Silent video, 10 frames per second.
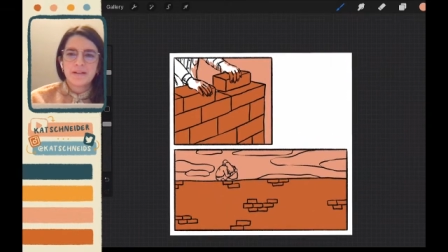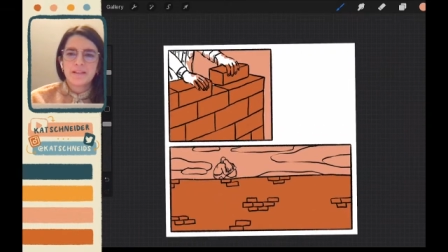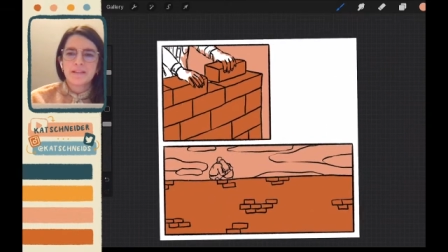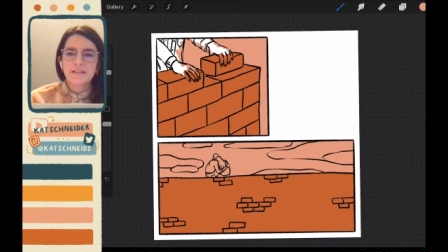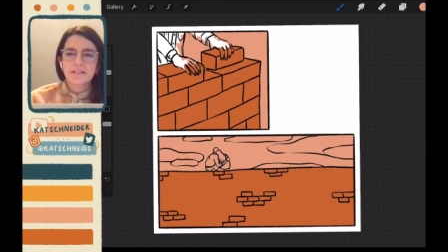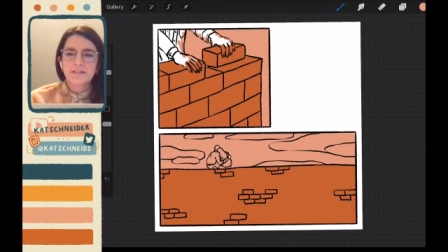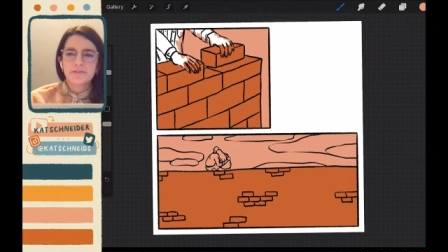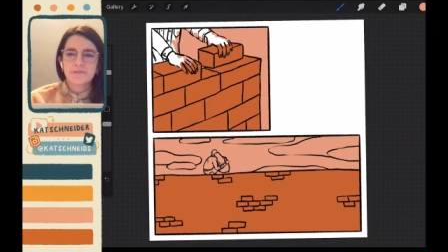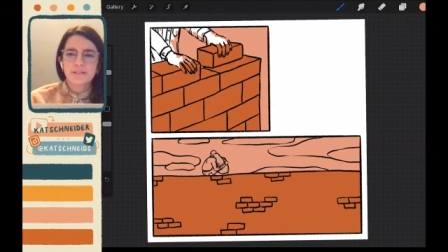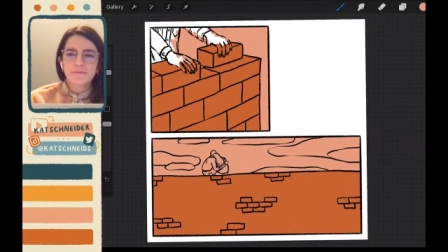And thanks,
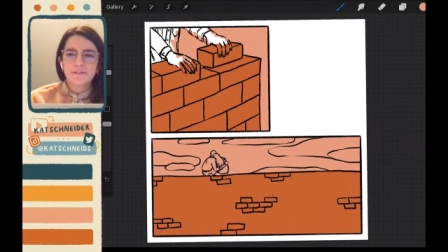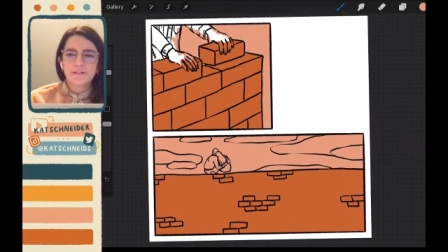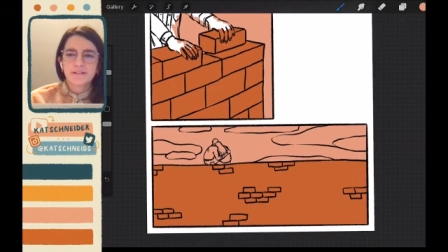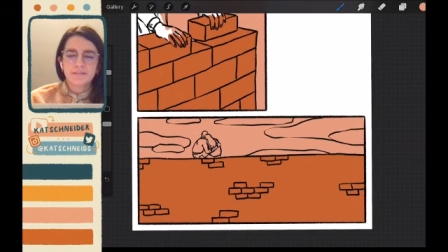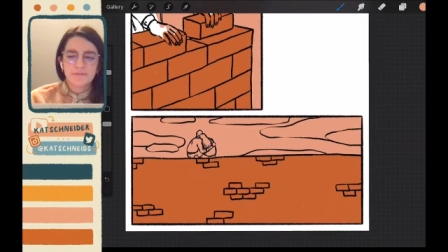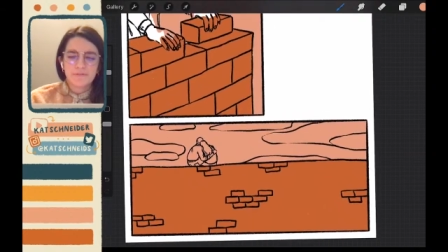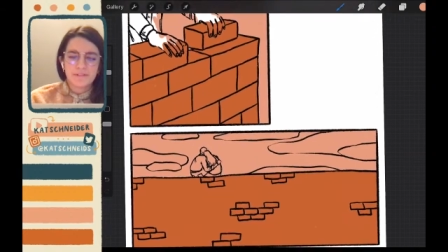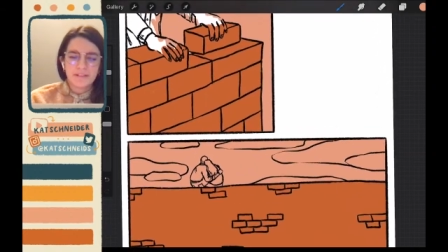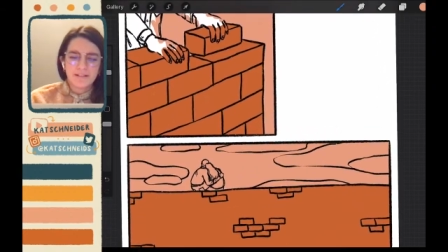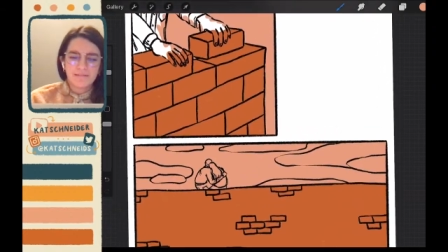Andrew. That's very nice of you to
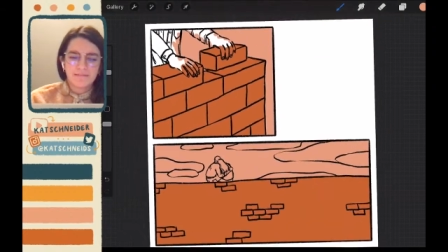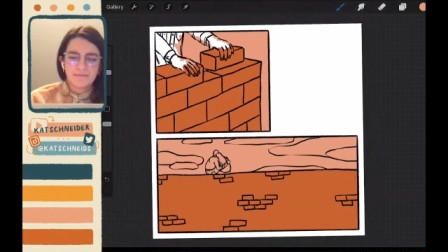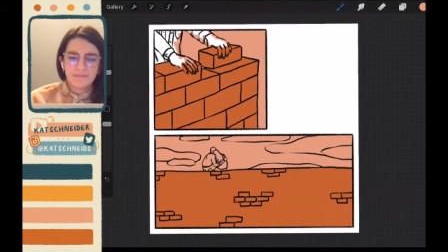say.